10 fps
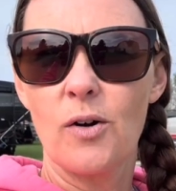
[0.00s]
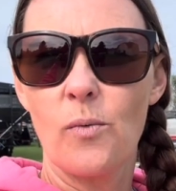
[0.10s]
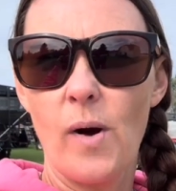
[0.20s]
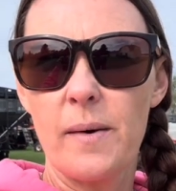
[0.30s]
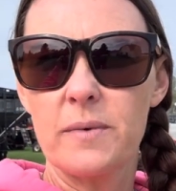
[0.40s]

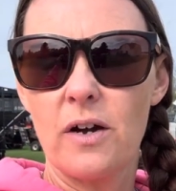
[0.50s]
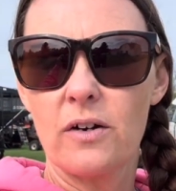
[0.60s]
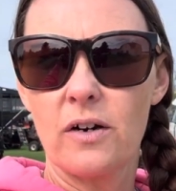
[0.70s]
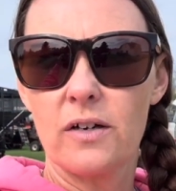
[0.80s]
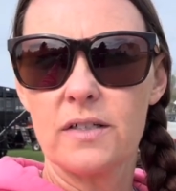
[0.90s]
wiped
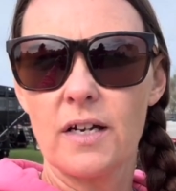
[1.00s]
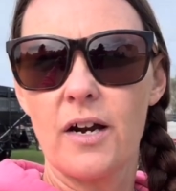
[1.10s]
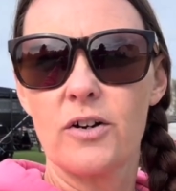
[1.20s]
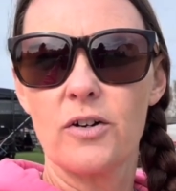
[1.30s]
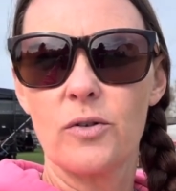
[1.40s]
out our
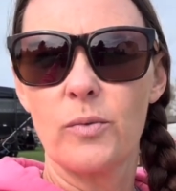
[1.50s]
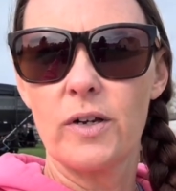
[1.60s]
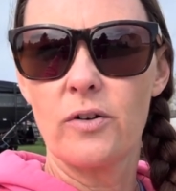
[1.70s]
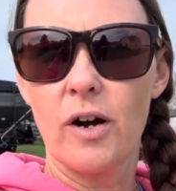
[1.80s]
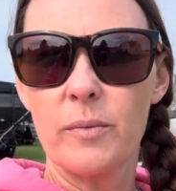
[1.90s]
entire
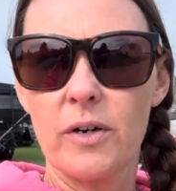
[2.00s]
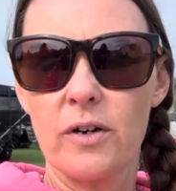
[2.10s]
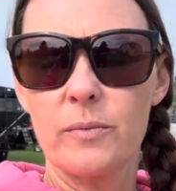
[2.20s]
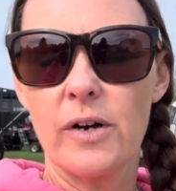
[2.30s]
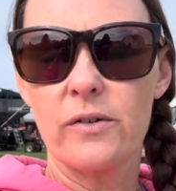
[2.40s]
wheat crop here
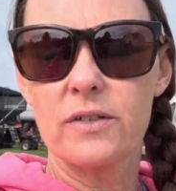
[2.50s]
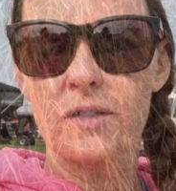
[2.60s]
in Powers